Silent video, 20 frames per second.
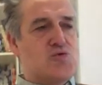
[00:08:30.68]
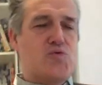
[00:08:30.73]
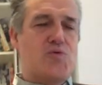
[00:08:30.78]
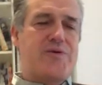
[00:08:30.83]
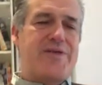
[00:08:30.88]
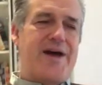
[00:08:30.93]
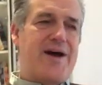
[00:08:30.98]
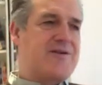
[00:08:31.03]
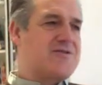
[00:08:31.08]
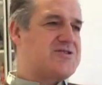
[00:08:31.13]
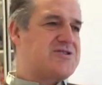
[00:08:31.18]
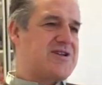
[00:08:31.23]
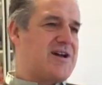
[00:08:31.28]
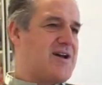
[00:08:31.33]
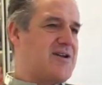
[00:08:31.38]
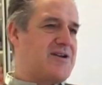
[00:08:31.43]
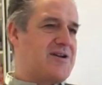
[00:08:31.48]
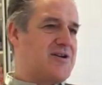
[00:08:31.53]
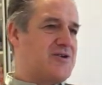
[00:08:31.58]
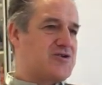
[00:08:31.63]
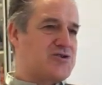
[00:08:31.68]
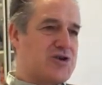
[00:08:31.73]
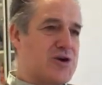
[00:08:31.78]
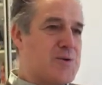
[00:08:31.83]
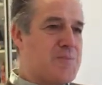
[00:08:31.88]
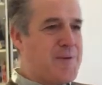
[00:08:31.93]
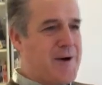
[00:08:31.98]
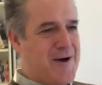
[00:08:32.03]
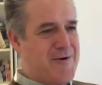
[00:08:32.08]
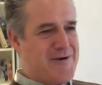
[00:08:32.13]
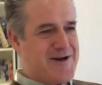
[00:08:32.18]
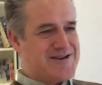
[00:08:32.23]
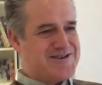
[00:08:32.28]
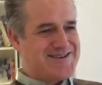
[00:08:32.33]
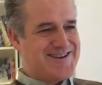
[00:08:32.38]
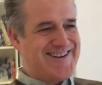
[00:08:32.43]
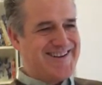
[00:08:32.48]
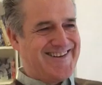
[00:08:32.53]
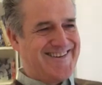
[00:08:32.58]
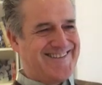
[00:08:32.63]
Without sounding too
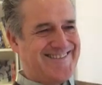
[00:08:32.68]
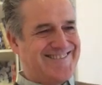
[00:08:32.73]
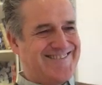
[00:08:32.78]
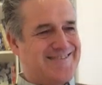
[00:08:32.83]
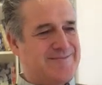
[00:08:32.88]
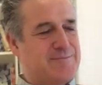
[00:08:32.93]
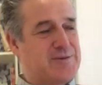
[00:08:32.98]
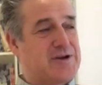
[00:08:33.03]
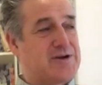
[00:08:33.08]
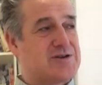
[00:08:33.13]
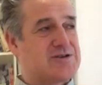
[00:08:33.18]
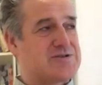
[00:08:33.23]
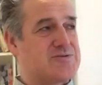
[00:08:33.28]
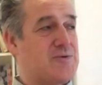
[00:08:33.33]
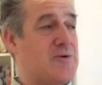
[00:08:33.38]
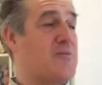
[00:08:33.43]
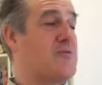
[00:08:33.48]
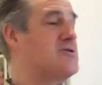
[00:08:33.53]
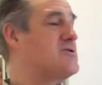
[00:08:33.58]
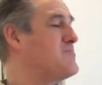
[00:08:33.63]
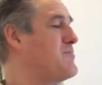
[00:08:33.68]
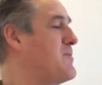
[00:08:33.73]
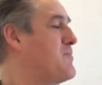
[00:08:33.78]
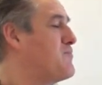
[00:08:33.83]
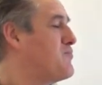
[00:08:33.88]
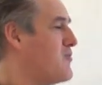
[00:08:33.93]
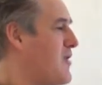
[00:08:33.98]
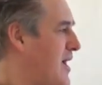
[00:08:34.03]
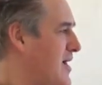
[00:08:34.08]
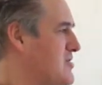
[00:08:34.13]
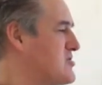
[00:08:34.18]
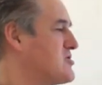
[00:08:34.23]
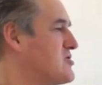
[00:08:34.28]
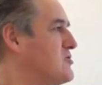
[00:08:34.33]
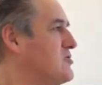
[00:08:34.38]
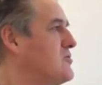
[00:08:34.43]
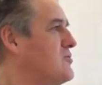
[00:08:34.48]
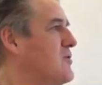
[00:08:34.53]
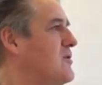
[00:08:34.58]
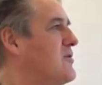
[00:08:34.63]
poetic, because I want to be
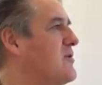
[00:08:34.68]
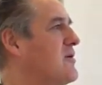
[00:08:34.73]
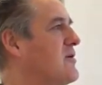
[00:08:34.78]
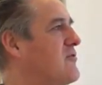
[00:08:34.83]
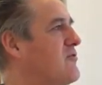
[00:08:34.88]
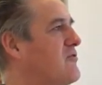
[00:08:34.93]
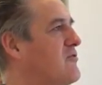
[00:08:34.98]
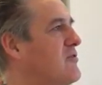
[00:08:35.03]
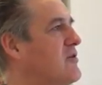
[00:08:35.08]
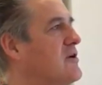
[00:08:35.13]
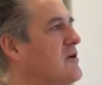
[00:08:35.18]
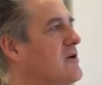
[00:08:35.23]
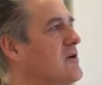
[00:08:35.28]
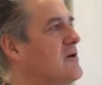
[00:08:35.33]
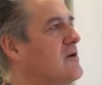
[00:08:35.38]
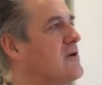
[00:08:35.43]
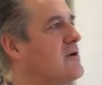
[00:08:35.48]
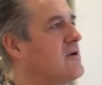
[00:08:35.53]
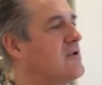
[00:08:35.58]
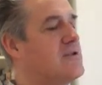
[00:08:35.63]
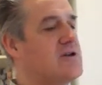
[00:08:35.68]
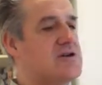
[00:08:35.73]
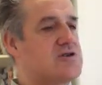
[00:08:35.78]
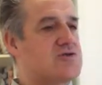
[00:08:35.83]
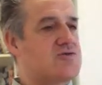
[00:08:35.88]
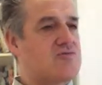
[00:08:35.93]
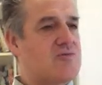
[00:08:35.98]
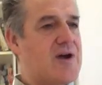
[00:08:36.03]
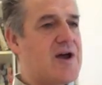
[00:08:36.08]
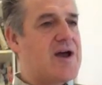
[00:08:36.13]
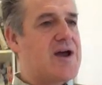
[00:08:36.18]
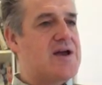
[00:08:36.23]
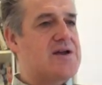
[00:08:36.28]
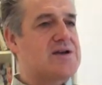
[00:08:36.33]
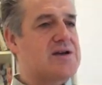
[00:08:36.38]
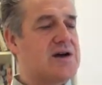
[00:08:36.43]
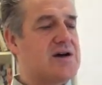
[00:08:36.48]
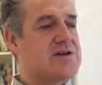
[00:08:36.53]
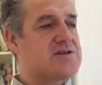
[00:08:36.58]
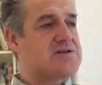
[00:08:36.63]
practical with this, this ray
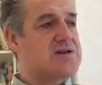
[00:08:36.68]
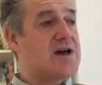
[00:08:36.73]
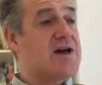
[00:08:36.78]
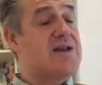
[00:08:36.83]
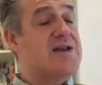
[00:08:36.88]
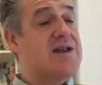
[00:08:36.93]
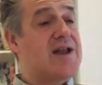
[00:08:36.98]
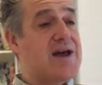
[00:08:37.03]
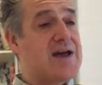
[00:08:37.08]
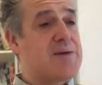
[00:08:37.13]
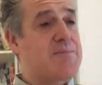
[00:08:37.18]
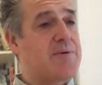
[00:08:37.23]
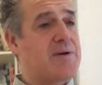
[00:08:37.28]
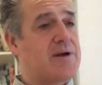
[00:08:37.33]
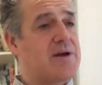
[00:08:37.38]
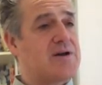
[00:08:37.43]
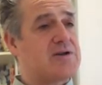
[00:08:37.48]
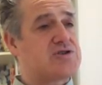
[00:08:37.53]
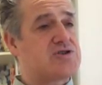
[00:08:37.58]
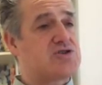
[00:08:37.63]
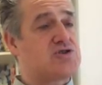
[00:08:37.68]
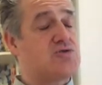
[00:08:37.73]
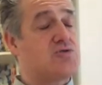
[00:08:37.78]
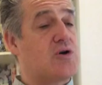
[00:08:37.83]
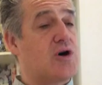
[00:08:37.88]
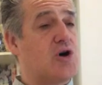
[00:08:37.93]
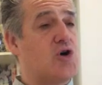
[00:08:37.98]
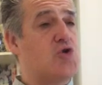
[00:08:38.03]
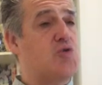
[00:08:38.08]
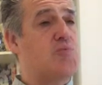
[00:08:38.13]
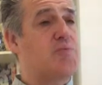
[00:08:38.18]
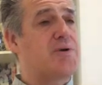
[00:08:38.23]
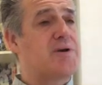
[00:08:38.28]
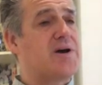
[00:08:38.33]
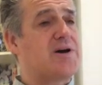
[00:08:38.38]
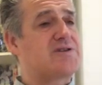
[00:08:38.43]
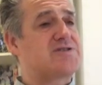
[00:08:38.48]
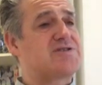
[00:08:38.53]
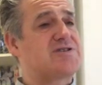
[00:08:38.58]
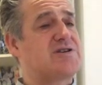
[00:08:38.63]
does enable us to open
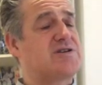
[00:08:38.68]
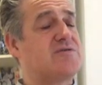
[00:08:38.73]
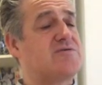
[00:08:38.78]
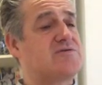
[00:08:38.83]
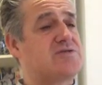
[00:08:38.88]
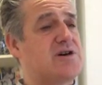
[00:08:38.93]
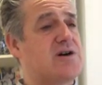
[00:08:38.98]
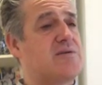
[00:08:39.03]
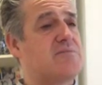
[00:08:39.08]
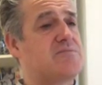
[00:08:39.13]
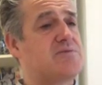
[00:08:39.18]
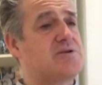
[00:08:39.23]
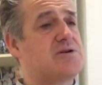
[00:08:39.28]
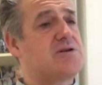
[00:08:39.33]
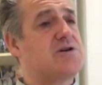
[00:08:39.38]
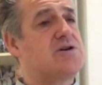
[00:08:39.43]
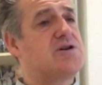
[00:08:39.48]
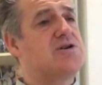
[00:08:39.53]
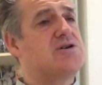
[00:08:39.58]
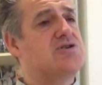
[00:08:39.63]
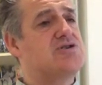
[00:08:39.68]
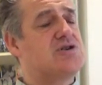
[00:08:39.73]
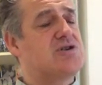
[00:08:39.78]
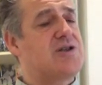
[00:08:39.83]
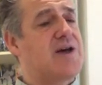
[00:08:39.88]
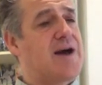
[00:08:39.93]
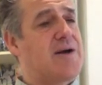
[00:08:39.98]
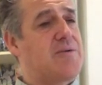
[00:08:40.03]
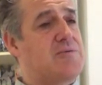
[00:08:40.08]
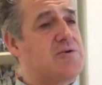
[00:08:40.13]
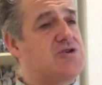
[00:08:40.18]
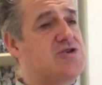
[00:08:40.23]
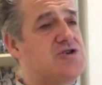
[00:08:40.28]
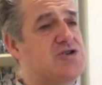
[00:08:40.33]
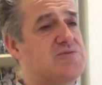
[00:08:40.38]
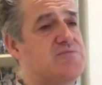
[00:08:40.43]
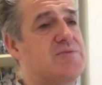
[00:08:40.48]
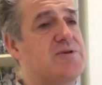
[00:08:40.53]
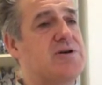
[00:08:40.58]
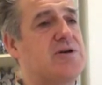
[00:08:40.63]
ourselves up to that which
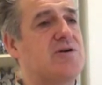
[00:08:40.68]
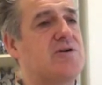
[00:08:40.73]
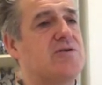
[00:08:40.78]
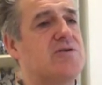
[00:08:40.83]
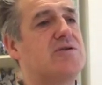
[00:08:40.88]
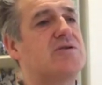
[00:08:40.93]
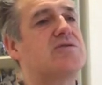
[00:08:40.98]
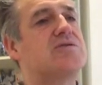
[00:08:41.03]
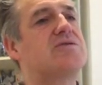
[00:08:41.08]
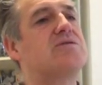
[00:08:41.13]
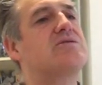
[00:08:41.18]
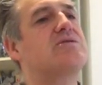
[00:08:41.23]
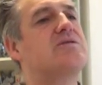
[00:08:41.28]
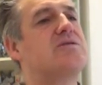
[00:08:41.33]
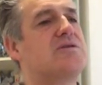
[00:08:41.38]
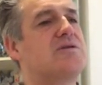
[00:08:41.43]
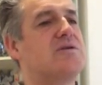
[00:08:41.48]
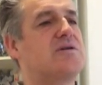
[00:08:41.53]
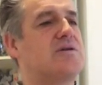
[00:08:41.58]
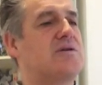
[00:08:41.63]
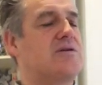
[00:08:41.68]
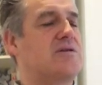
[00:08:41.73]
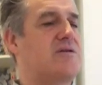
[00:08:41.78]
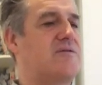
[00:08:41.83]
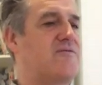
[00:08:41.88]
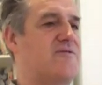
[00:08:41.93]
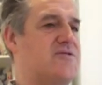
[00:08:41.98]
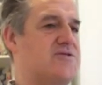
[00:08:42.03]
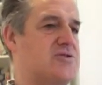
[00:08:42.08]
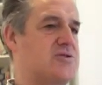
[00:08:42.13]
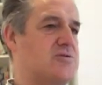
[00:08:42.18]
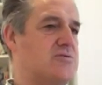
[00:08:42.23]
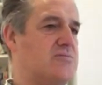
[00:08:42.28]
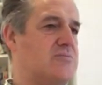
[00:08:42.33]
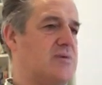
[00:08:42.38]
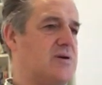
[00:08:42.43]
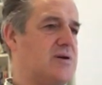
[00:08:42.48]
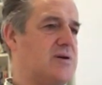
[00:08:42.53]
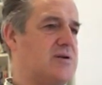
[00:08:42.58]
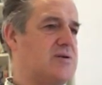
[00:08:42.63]
is beyond the physical
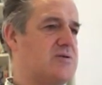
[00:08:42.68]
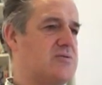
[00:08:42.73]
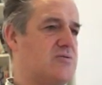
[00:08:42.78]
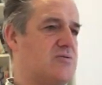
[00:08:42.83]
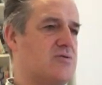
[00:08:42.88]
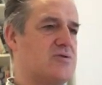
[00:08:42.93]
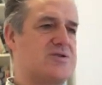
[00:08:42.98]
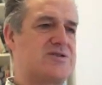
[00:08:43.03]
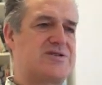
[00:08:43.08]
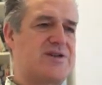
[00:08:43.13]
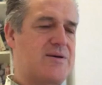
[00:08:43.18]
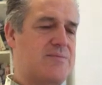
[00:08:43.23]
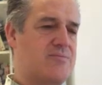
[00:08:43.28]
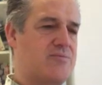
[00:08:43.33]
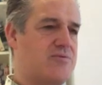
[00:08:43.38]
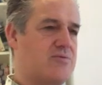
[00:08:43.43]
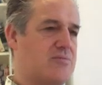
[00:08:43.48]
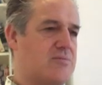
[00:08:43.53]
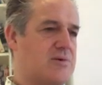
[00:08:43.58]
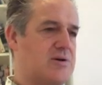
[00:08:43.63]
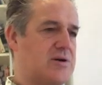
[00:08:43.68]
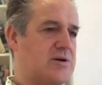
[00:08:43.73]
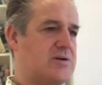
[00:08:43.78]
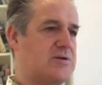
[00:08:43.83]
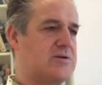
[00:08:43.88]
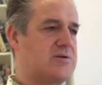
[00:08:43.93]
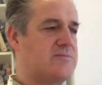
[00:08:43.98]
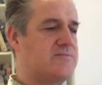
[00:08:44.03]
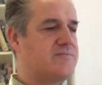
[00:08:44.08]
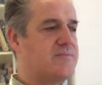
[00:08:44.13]
mind or the temporal mind.